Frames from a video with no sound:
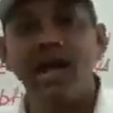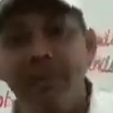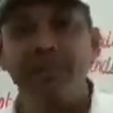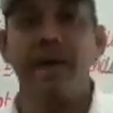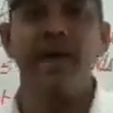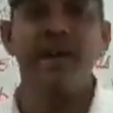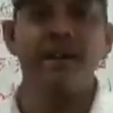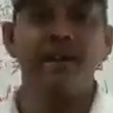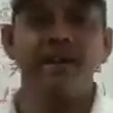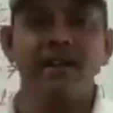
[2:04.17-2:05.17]
any
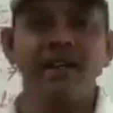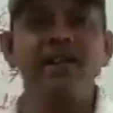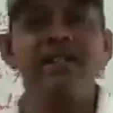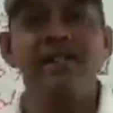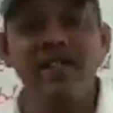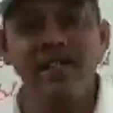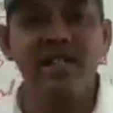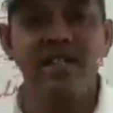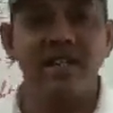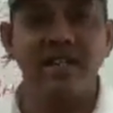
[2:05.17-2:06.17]
pen. In
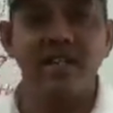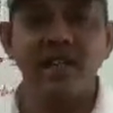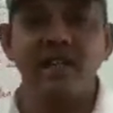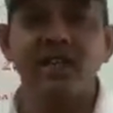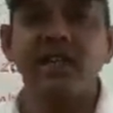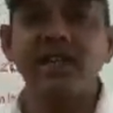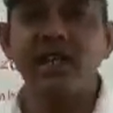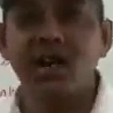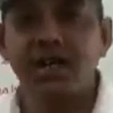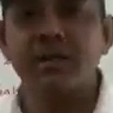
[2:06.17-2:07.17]
general, there
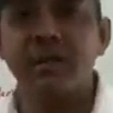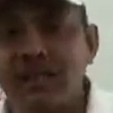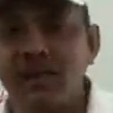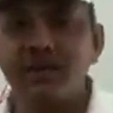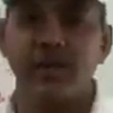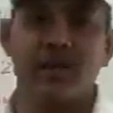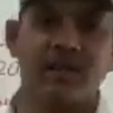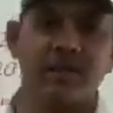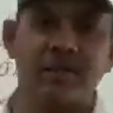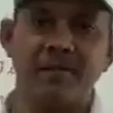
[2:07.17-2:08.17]
is not
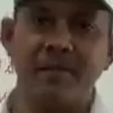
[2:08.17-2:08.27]
specific.